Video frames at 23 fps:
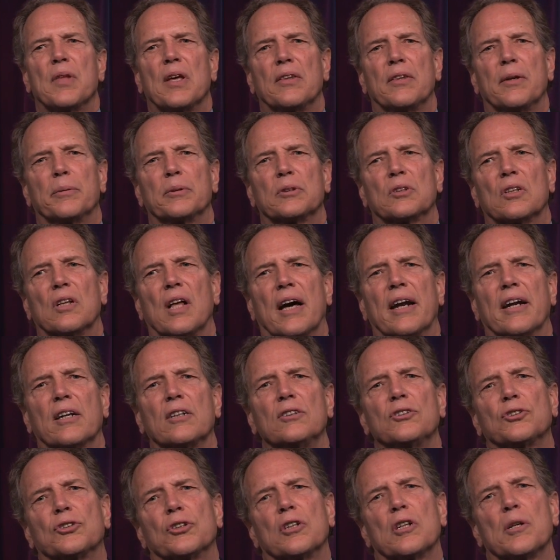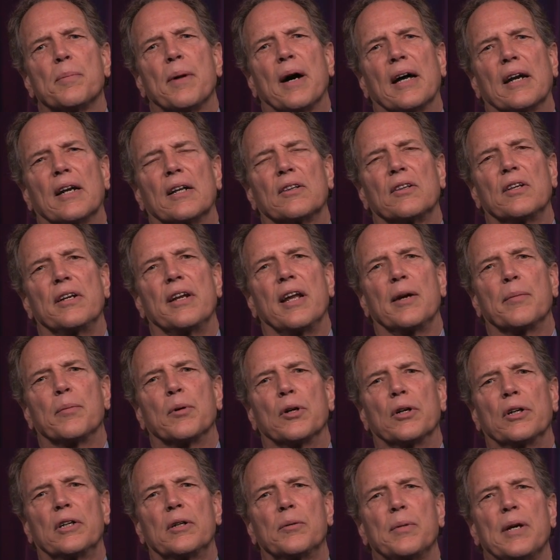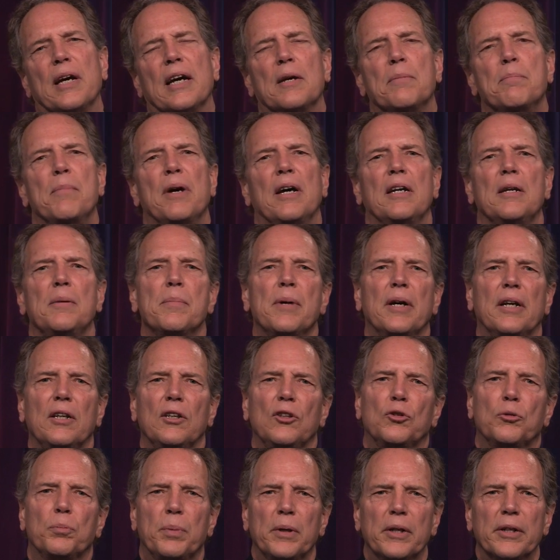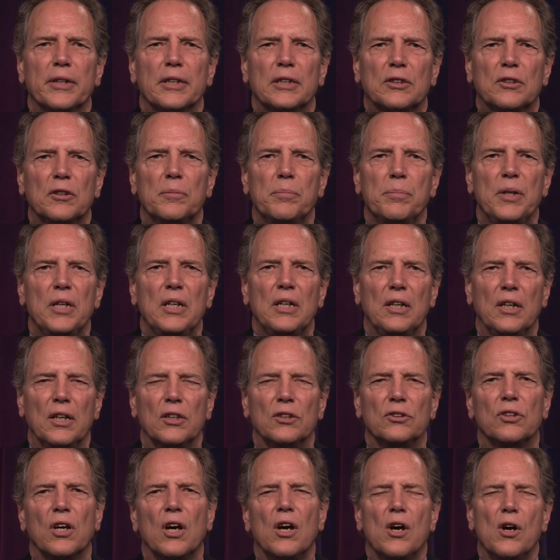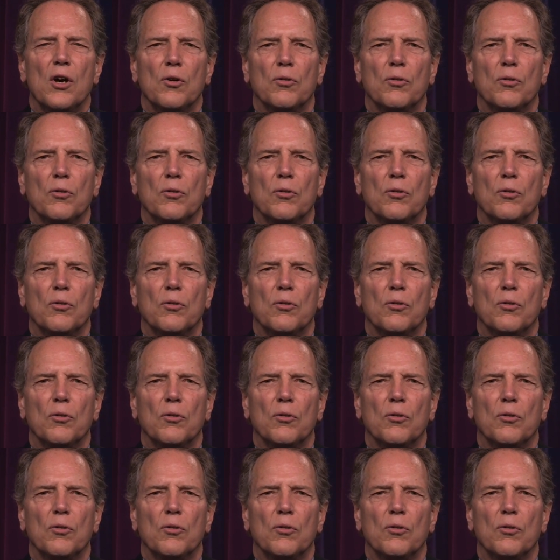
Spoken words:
There was a lot of concern about it in the neighborhood, and we had many, many spirited meetings